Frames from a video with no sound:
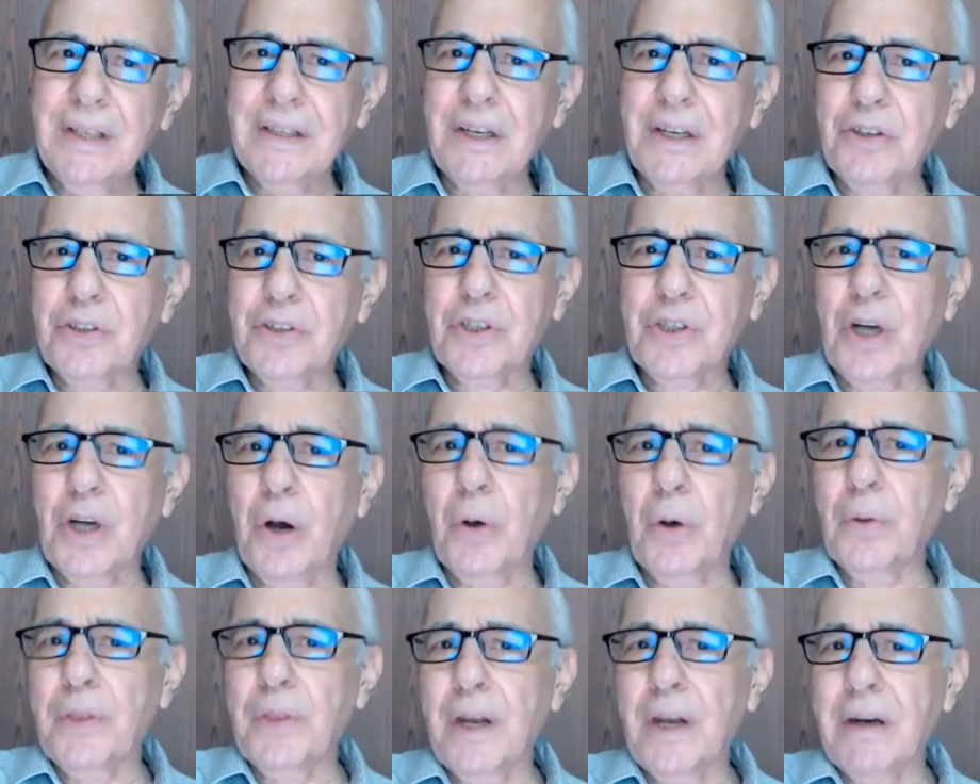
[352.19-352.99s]
that
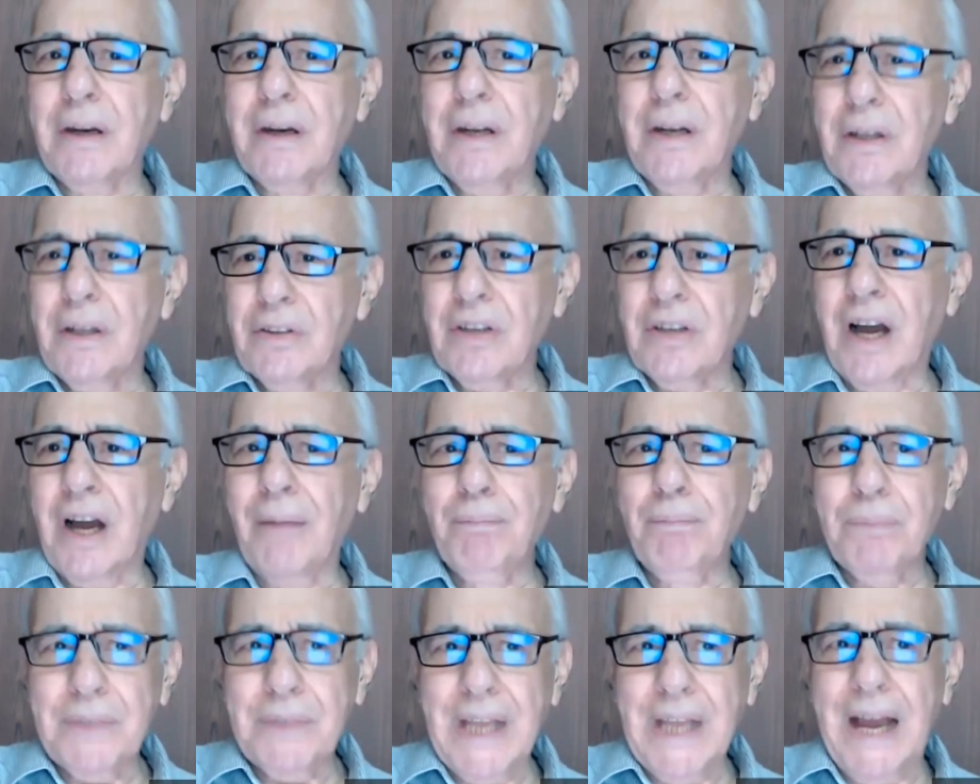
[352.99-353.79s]
show that
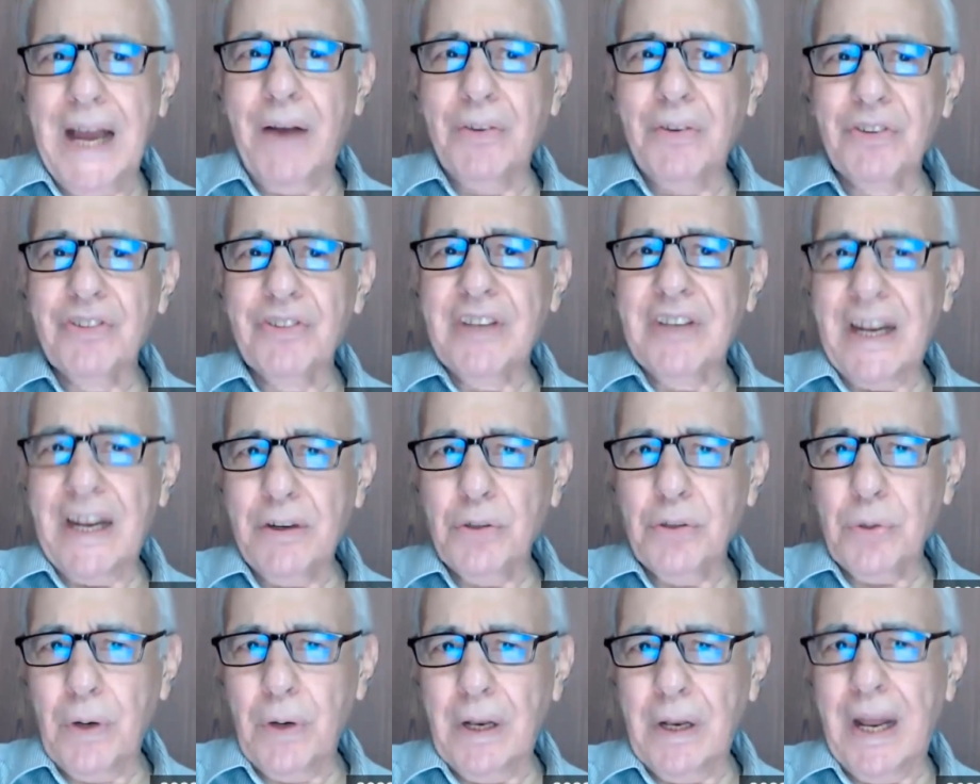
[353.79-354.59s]
top down
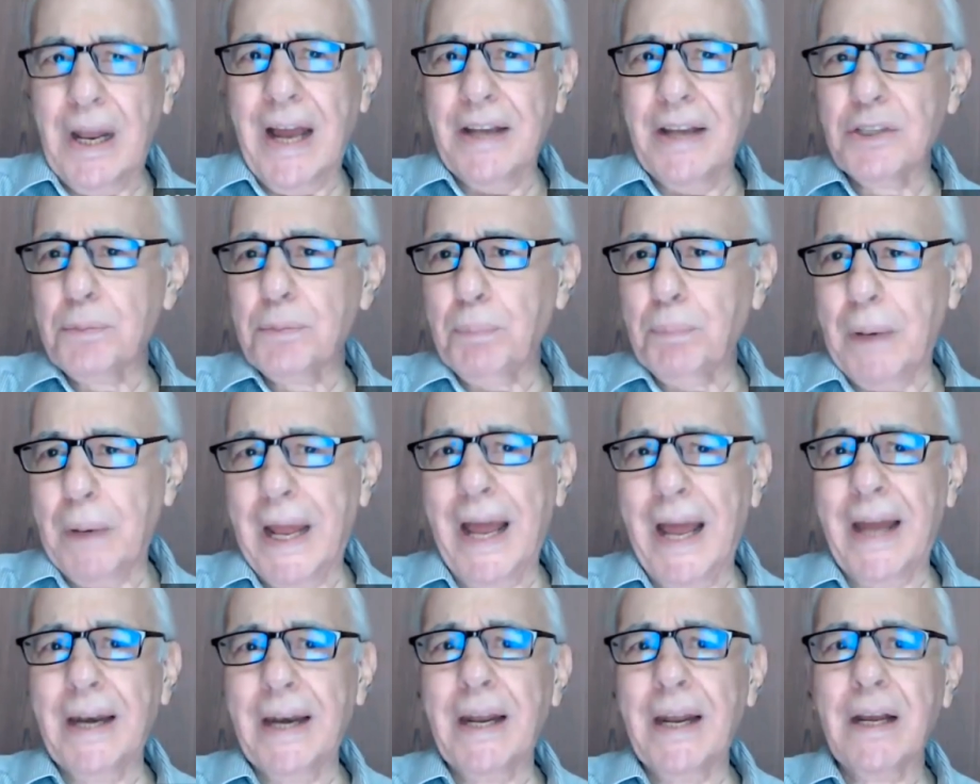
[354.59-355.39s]
centralized
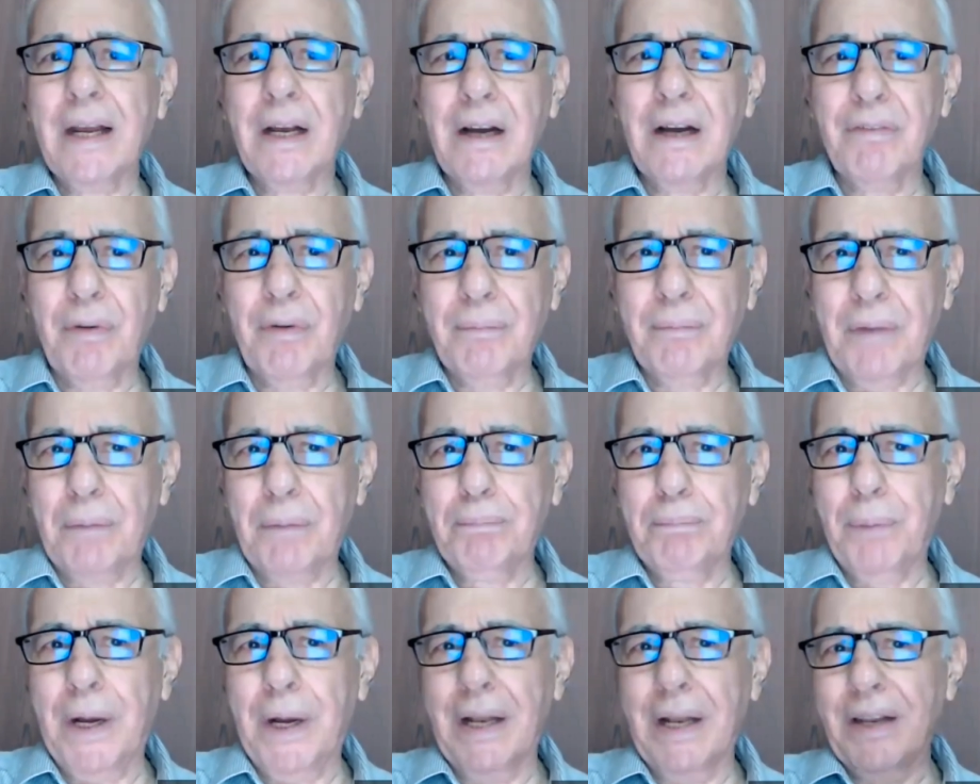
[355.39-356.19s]
planning,
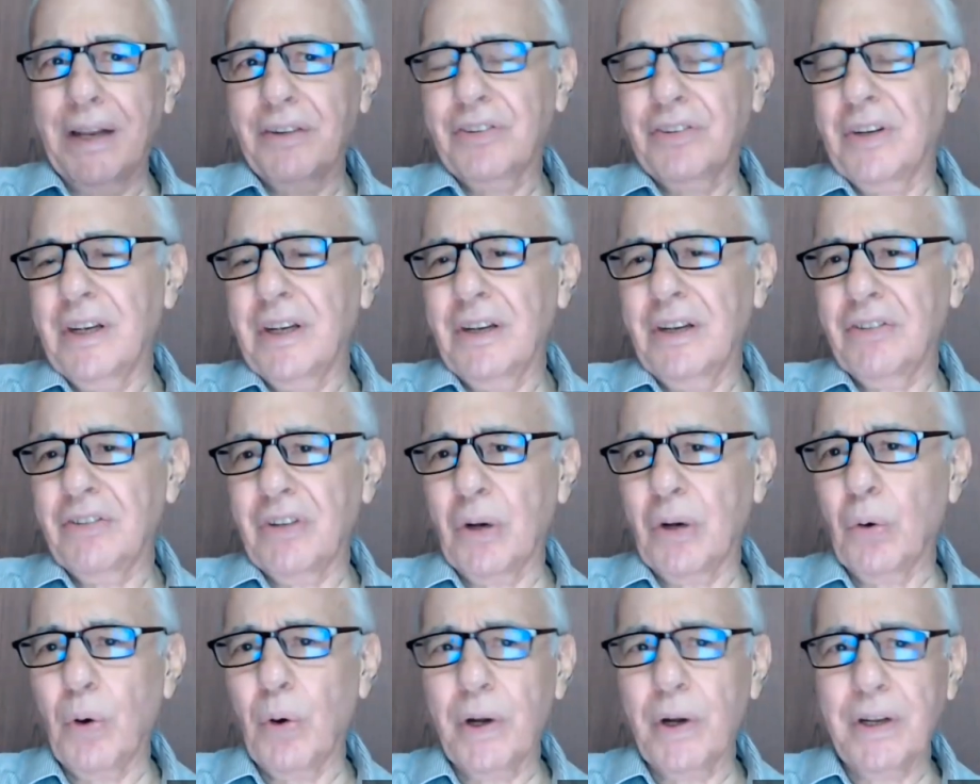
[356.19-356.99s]
government policies,
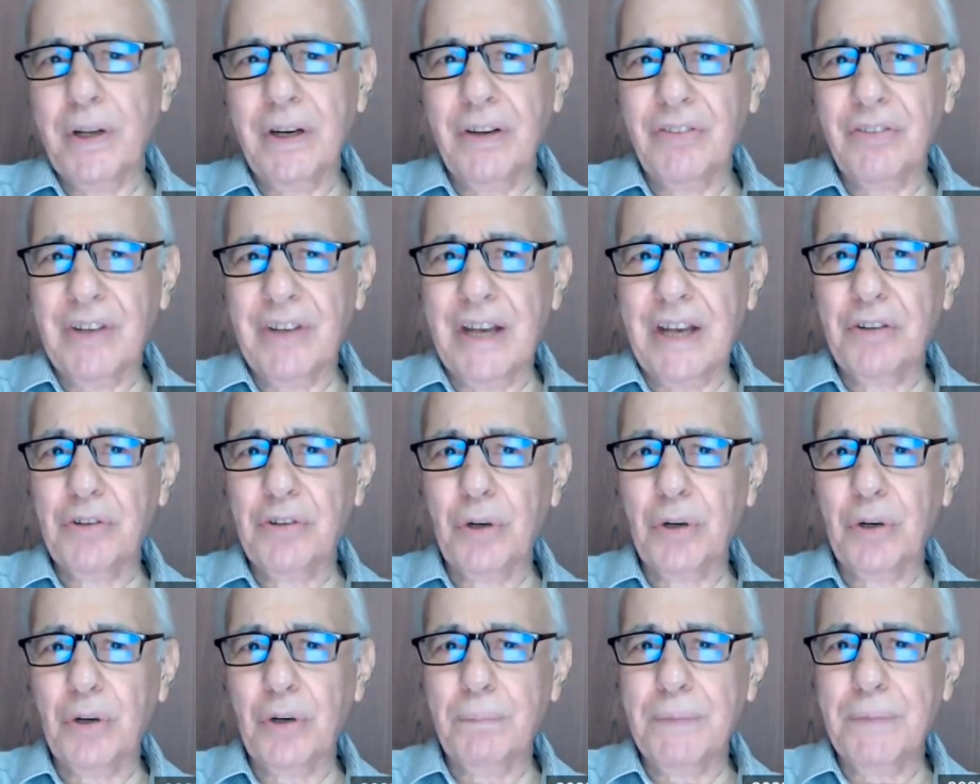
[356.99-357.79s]
and
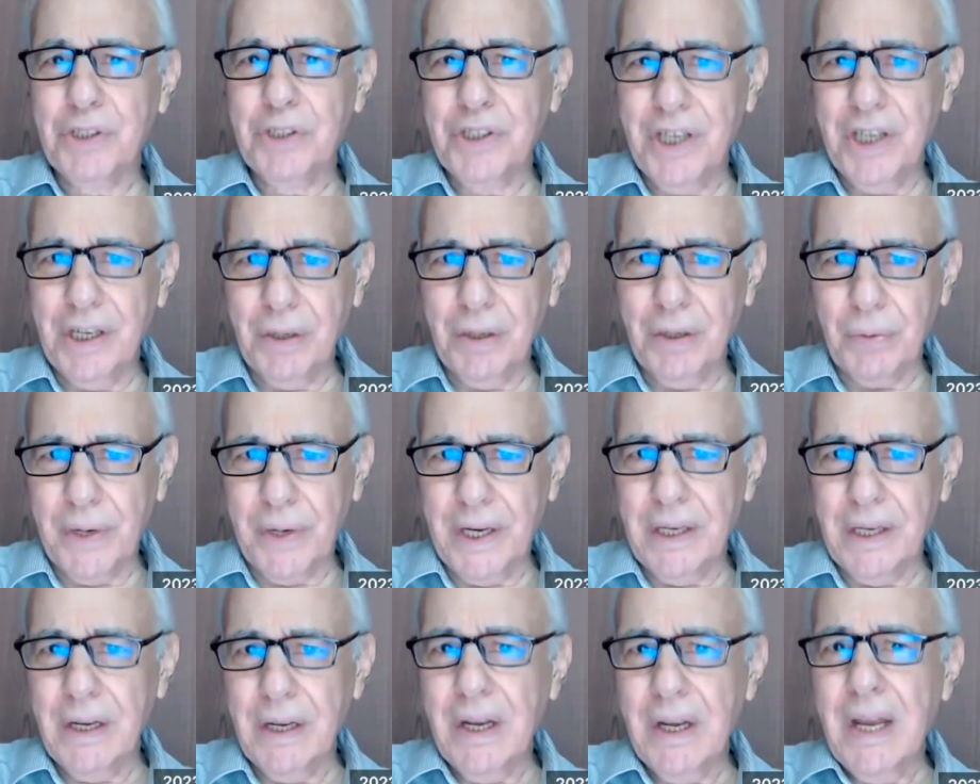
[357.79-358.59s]
organizational
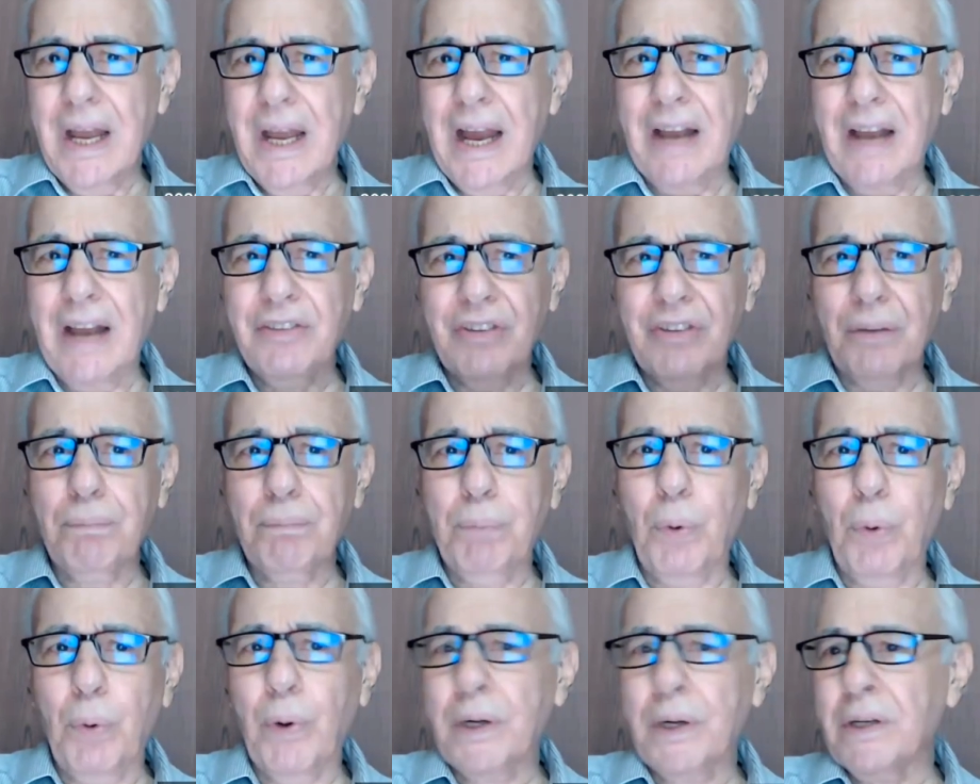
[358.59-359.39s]
machinery, as
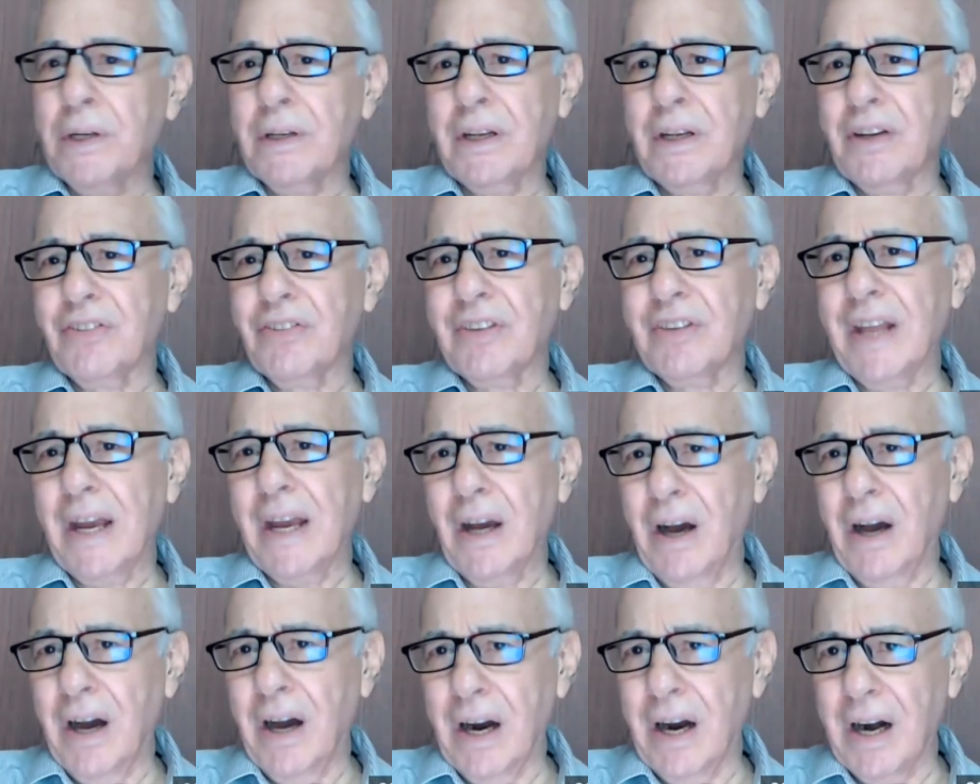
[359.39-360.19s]
important as
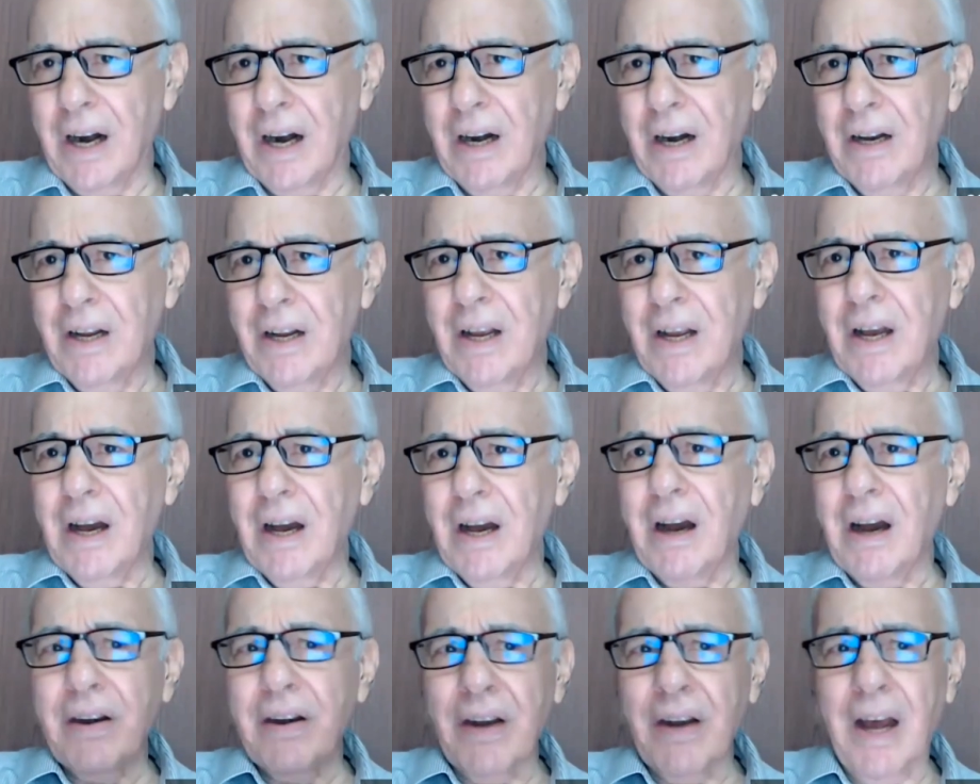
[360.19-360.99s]
they are,
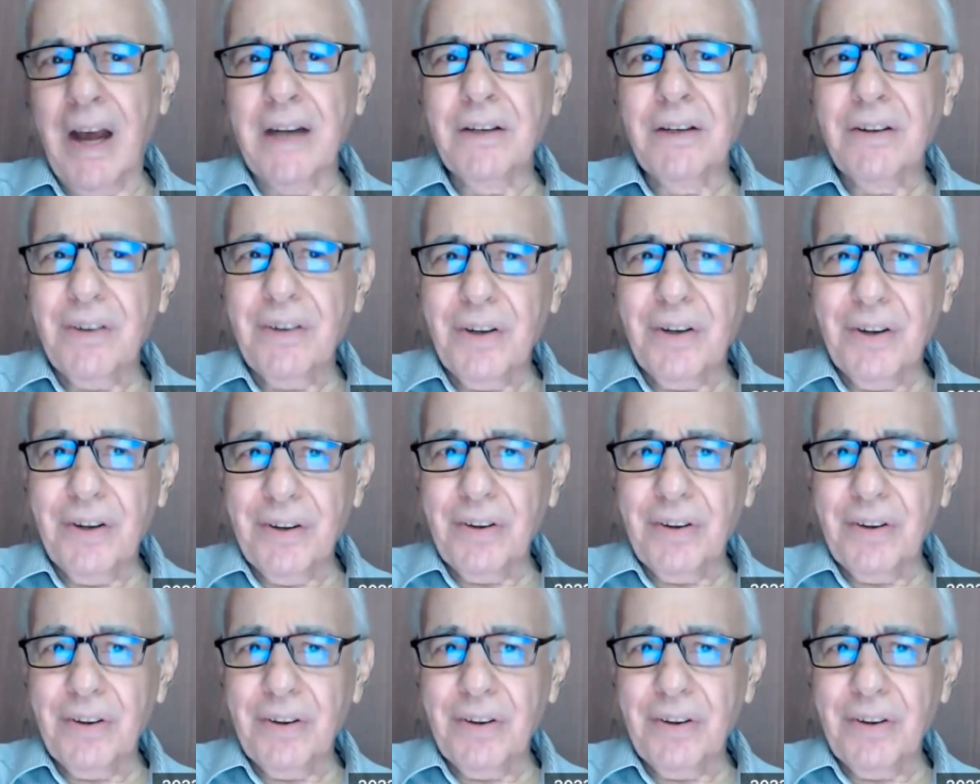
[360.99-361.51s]
are not